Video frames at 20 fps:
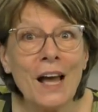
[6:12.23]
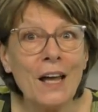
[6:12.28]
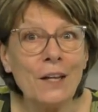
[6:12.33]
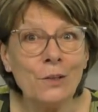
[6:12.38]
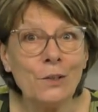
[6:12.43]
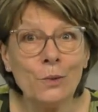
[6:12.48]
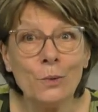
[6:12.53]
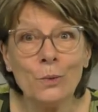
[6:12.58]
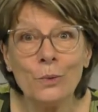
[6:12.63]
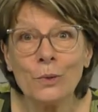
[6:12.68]

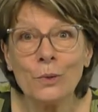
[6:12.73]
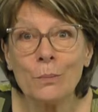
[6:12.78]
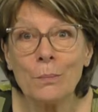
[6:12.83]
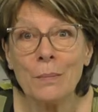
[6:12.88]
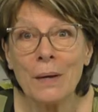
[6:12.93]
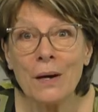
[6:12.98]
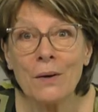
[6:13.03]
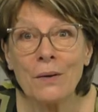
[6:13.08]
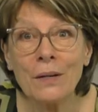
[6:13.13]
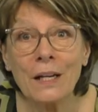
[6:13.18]
and north
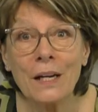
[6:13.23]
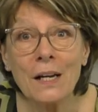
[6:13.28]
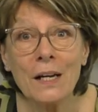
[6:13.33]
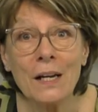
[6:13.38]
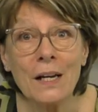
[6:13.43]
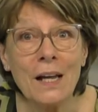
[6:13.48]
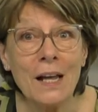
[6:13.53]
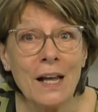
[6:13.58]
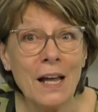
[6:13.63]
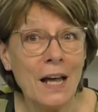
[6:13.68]

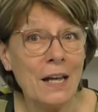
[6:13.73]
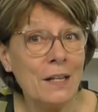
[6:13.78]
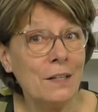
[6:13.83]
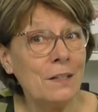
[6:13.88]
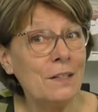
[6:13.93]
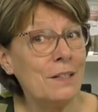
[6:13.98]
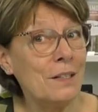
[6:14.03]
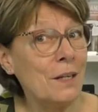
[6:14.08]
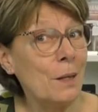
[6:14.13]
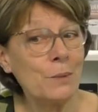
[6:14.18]
america
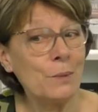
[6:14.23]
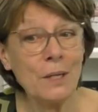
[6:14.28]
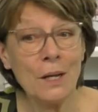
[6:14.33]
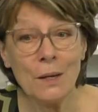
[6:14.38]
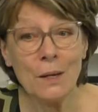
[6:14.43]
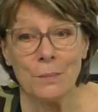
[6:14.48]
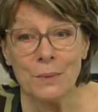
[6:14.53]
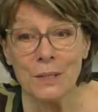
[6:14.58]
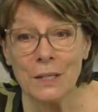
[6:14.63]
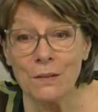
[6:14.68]
and
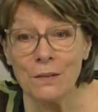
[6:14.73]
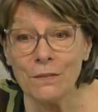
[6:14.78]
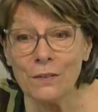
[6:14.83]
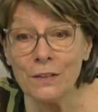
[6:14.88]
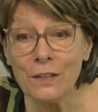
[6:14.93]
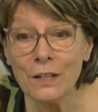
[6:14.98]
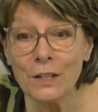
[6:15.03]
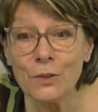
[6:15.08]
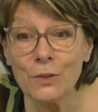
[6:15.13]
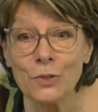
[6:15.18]
sometimes even the